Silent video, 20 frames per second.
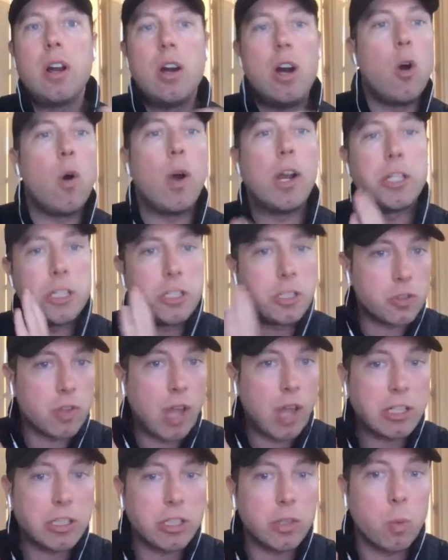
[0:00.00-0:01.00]
oh, I should just
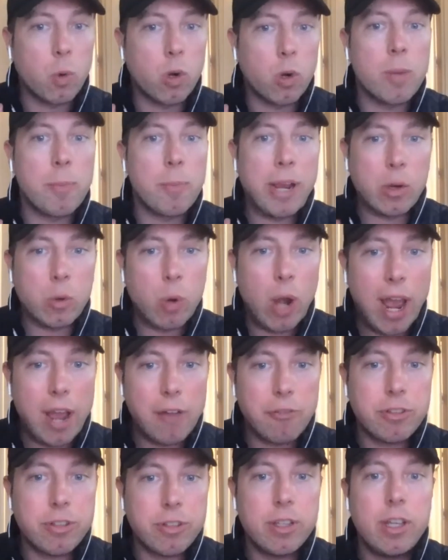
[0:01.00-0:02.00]
actually work on my
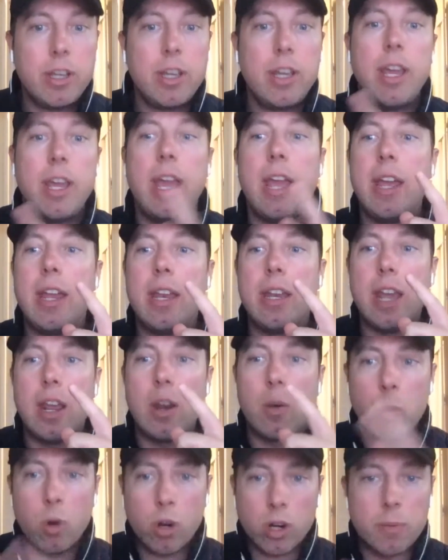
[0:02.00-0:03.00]
craft and
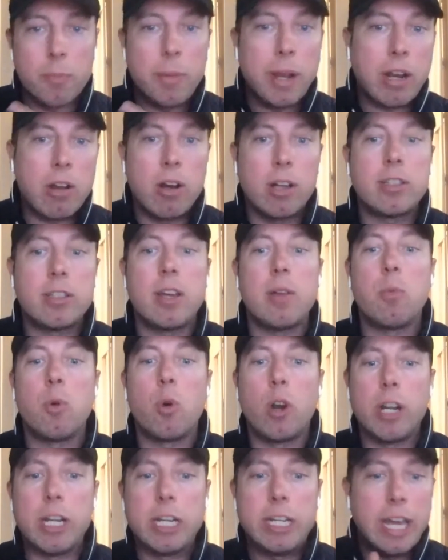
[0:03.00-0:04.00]
work on my content
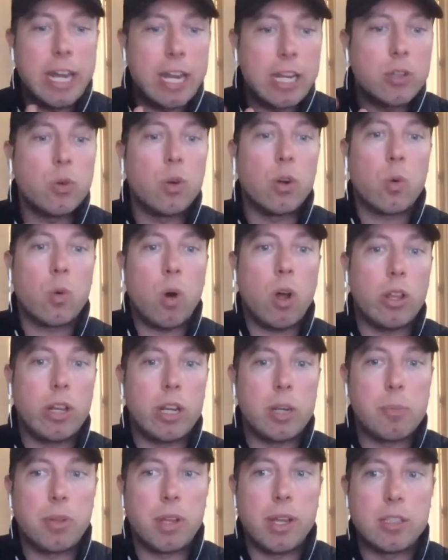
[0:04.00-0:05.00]
more and get it to a
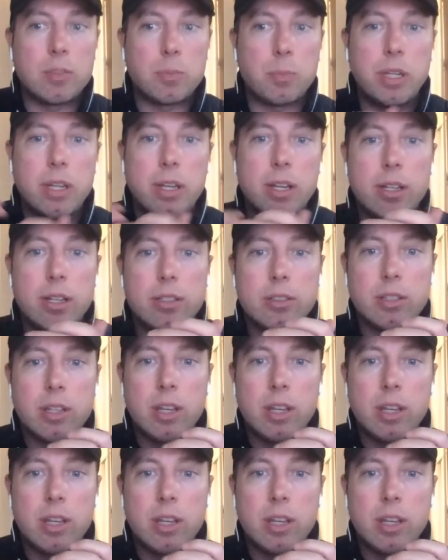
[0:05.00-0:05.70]
quality place? Because